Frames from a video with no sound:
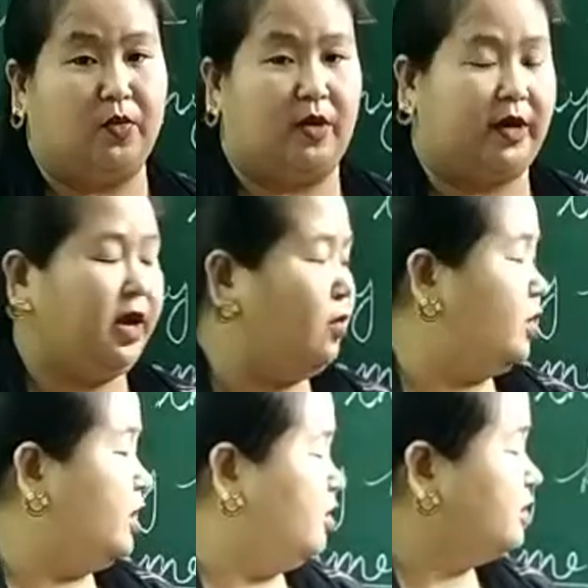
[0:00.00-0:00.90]
Okay,
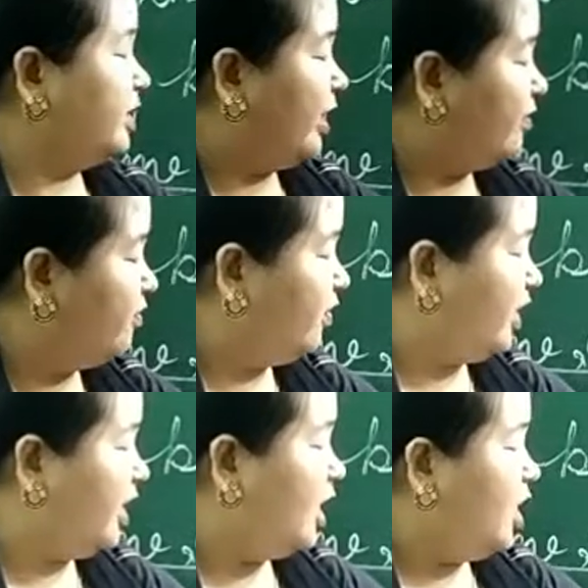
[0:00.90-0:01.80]
we use
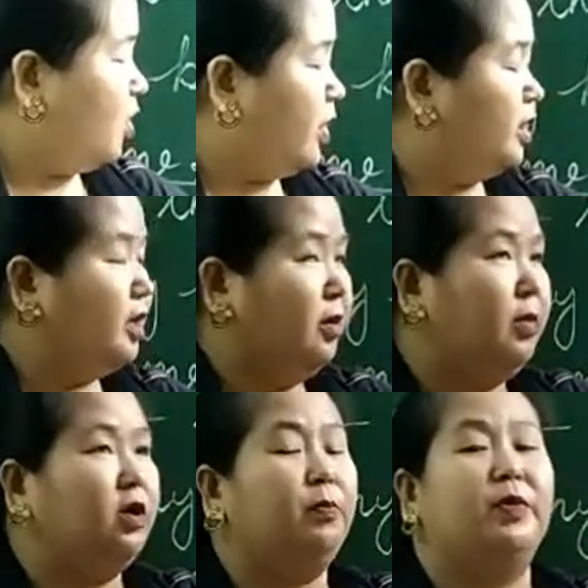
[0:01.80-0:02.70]
every when the number
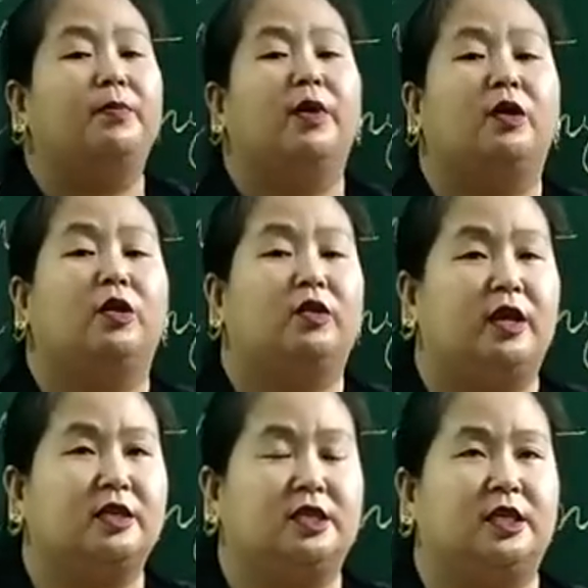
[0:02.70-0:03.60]
of people or
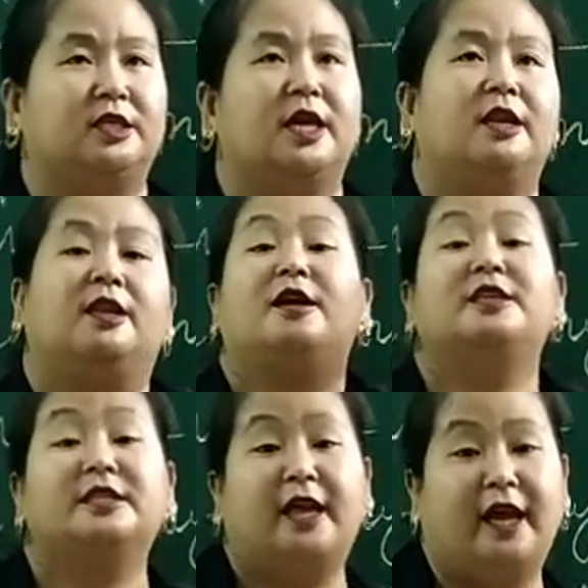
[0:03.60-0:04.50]
things is large
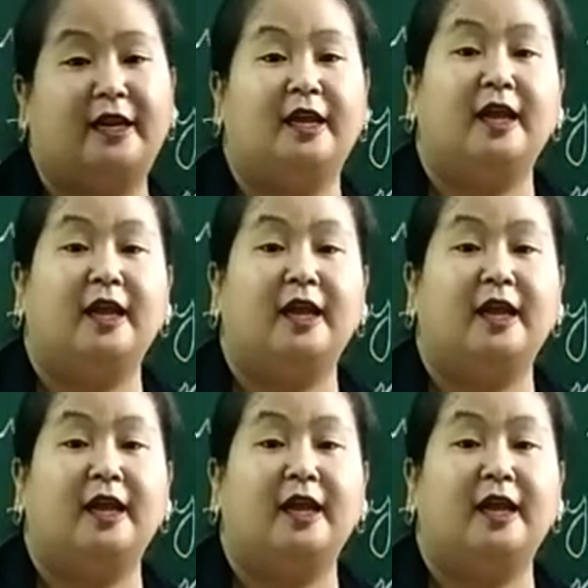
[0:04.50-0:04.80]
and